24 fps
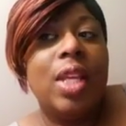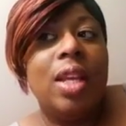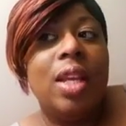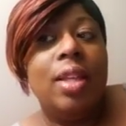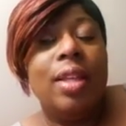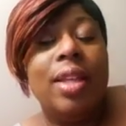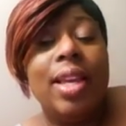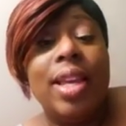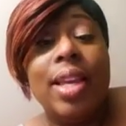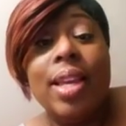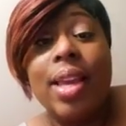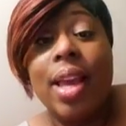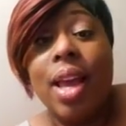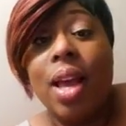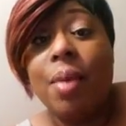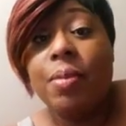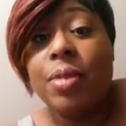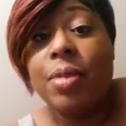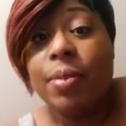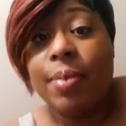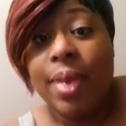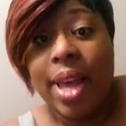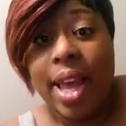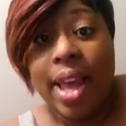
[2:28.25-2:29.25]
he
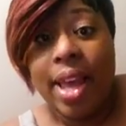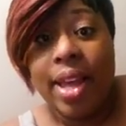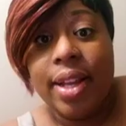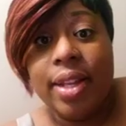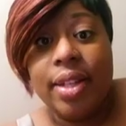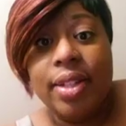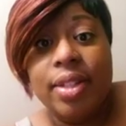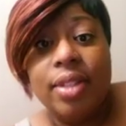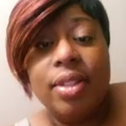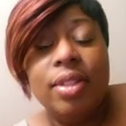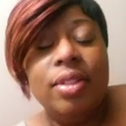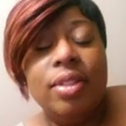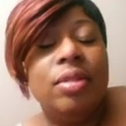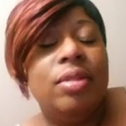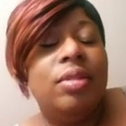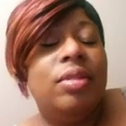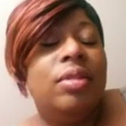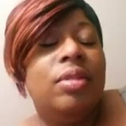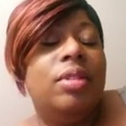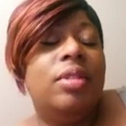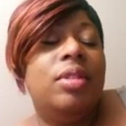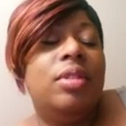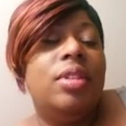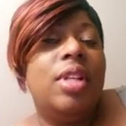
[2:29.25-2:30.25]
comes back
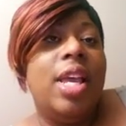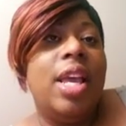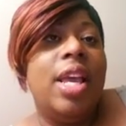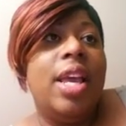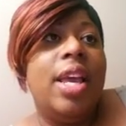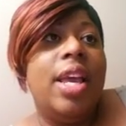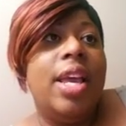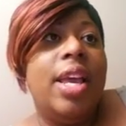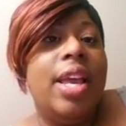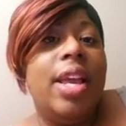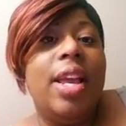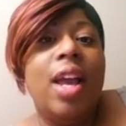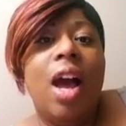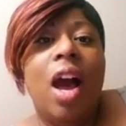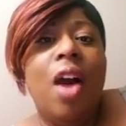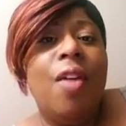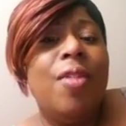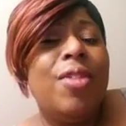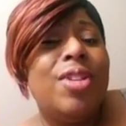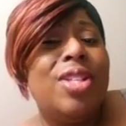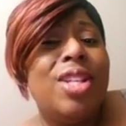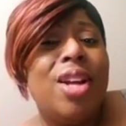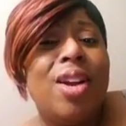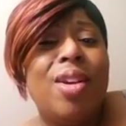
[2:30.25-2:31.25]
and he
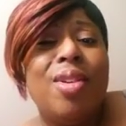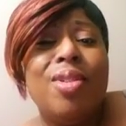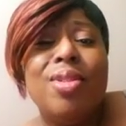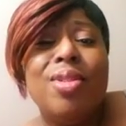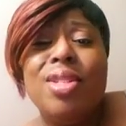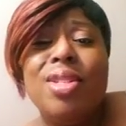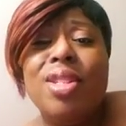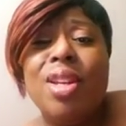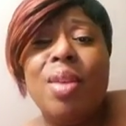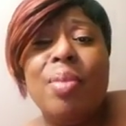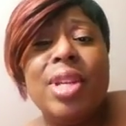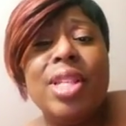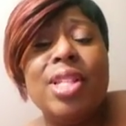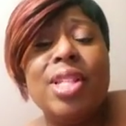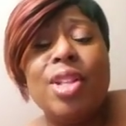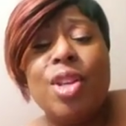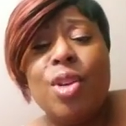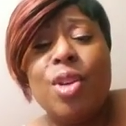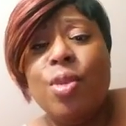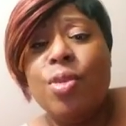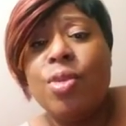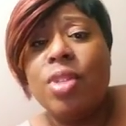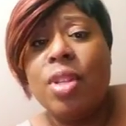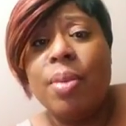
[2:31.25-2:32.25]
offers her some
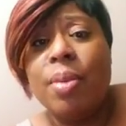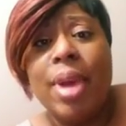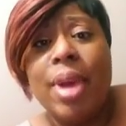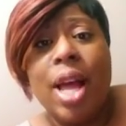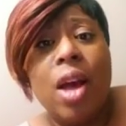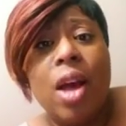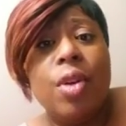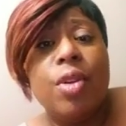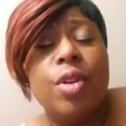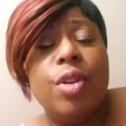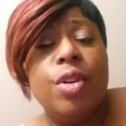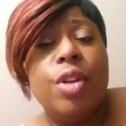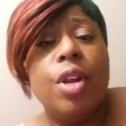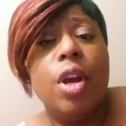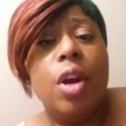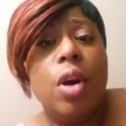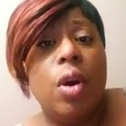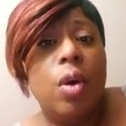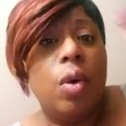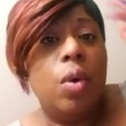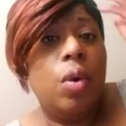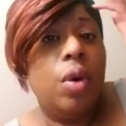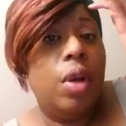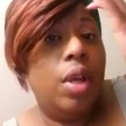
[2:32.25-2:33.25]
excuse about,
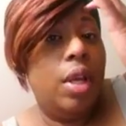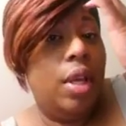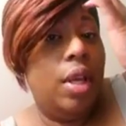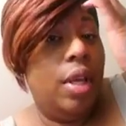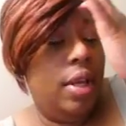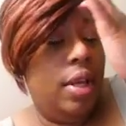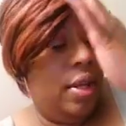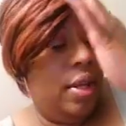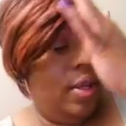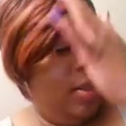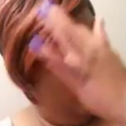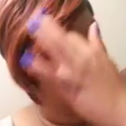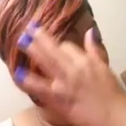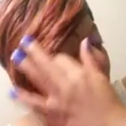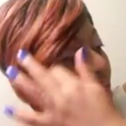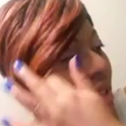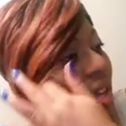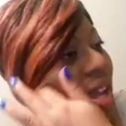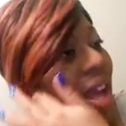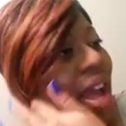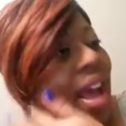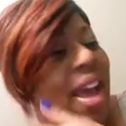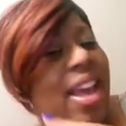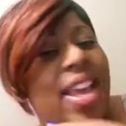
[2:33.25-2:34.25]

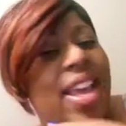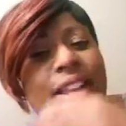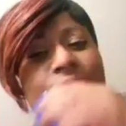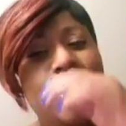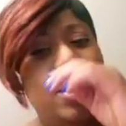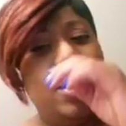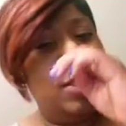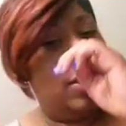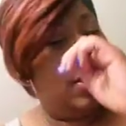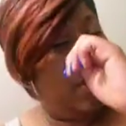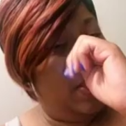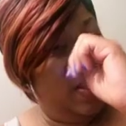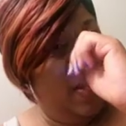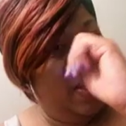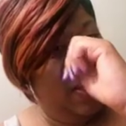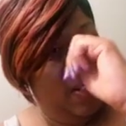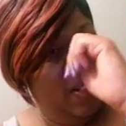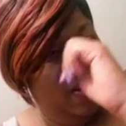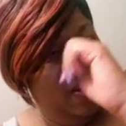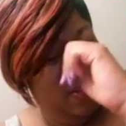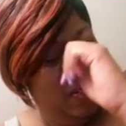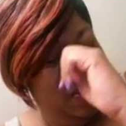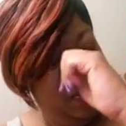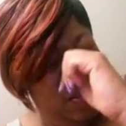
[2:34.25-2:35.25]
how he just
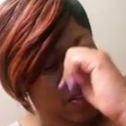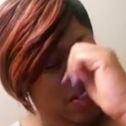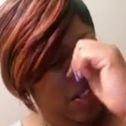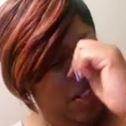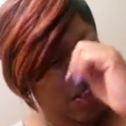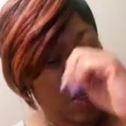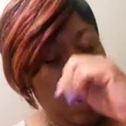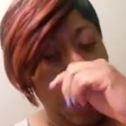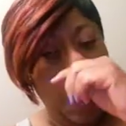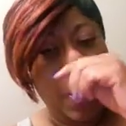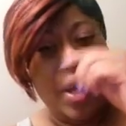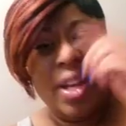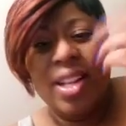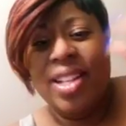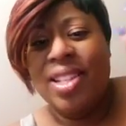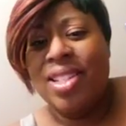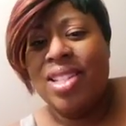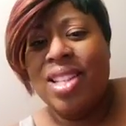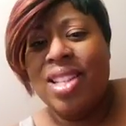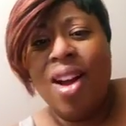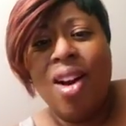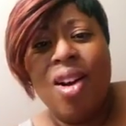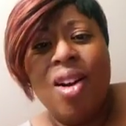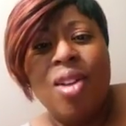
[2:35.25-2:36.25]
couldn't
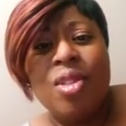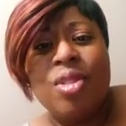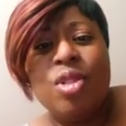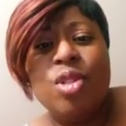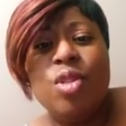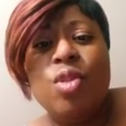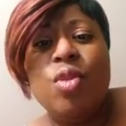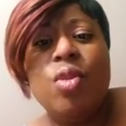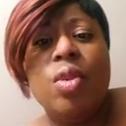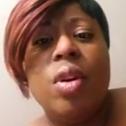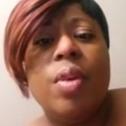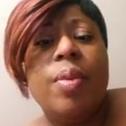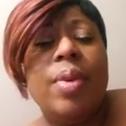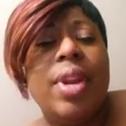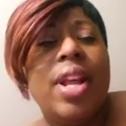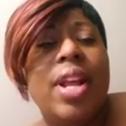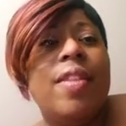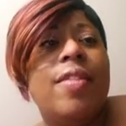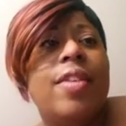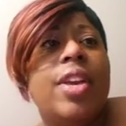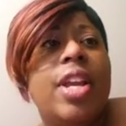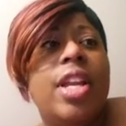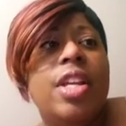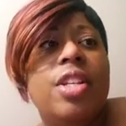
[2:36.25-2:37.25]
talk to her,
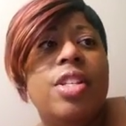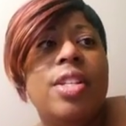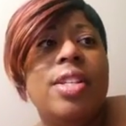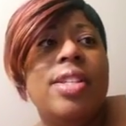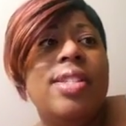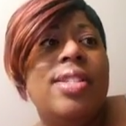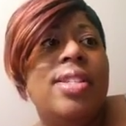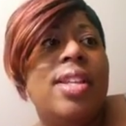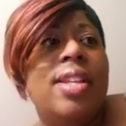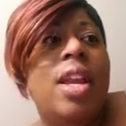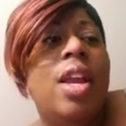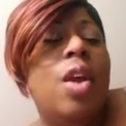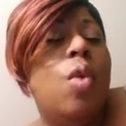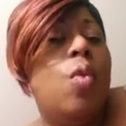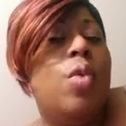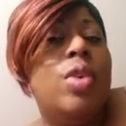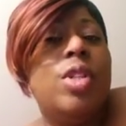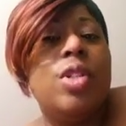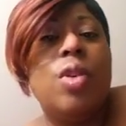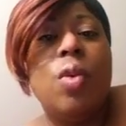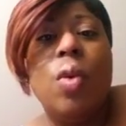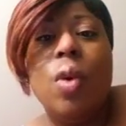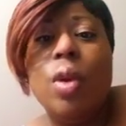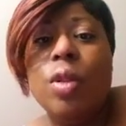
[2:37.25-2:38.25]
whatever. He just
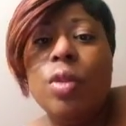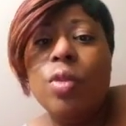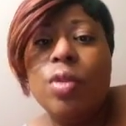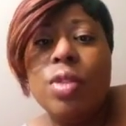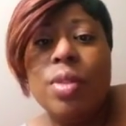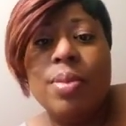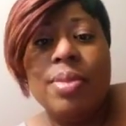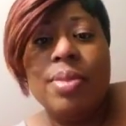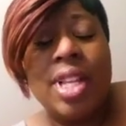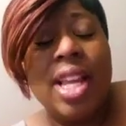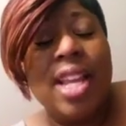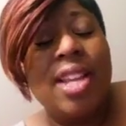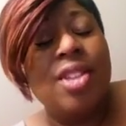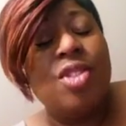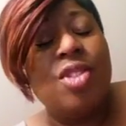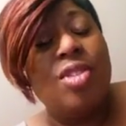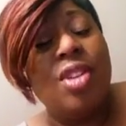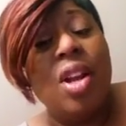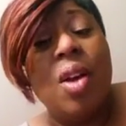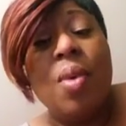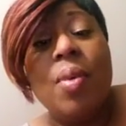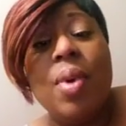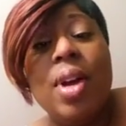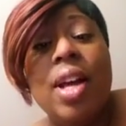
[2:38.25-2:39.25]
was going through some things. You
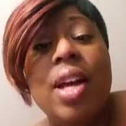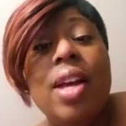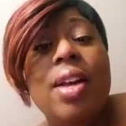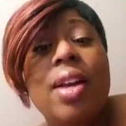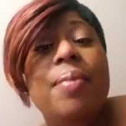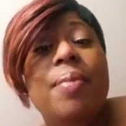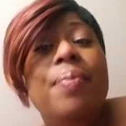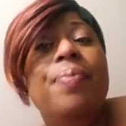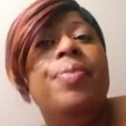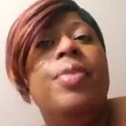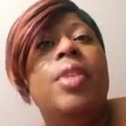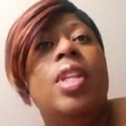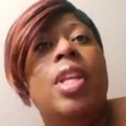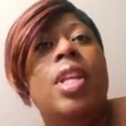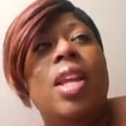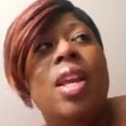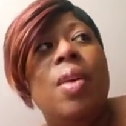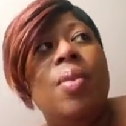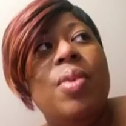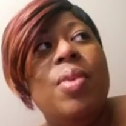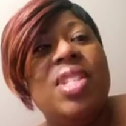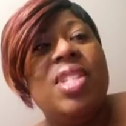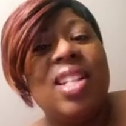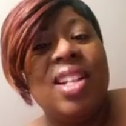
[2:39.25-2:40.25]
know what?
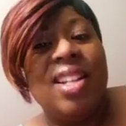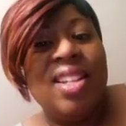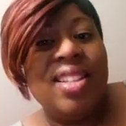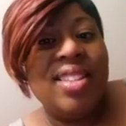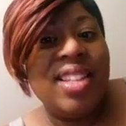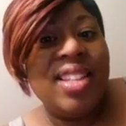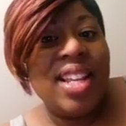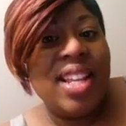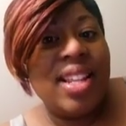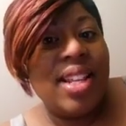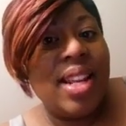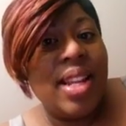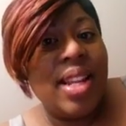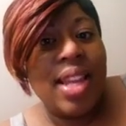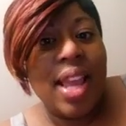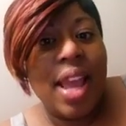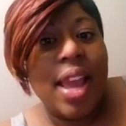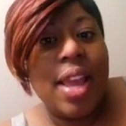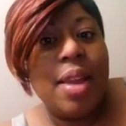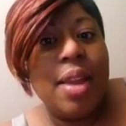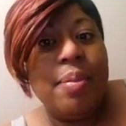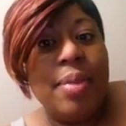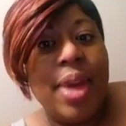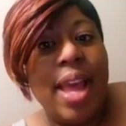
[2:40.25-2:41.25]
It was a good thing that he
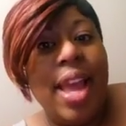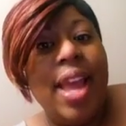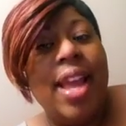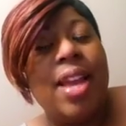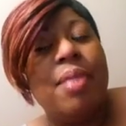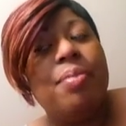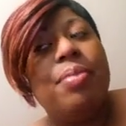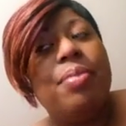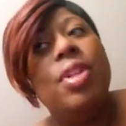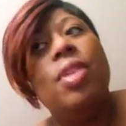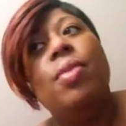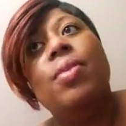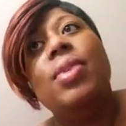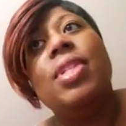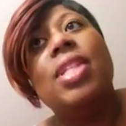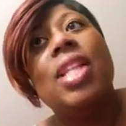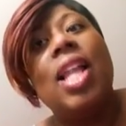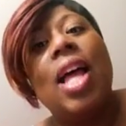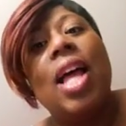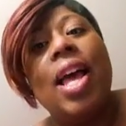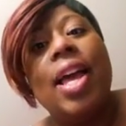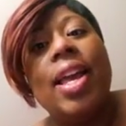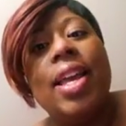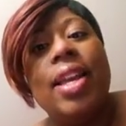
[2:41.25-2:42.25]
came back, but it was
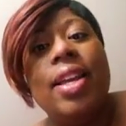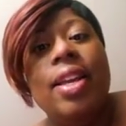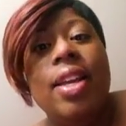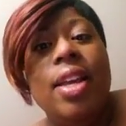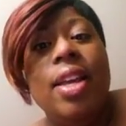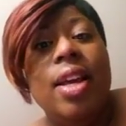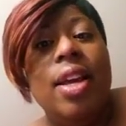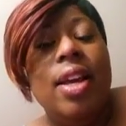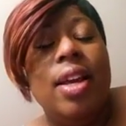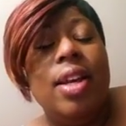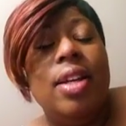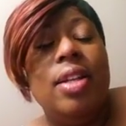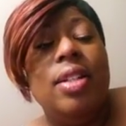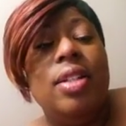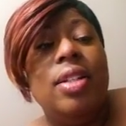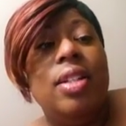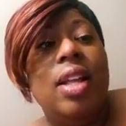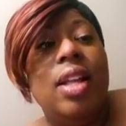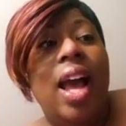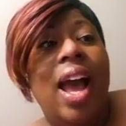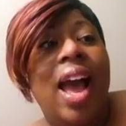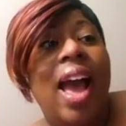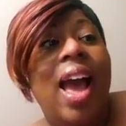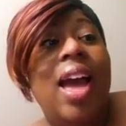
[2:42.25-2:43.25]
like
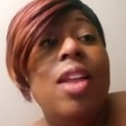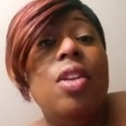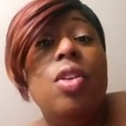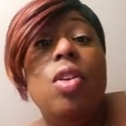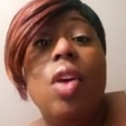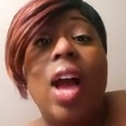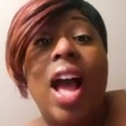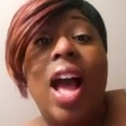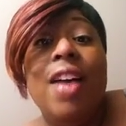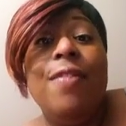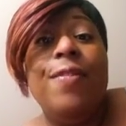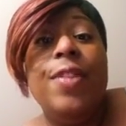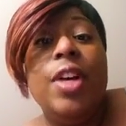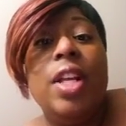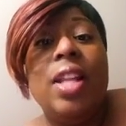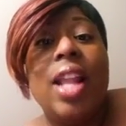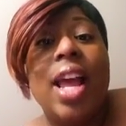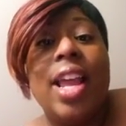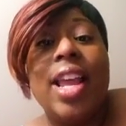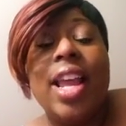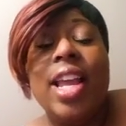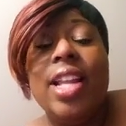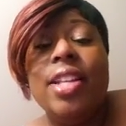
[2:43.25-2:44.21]
I don't know. I feel like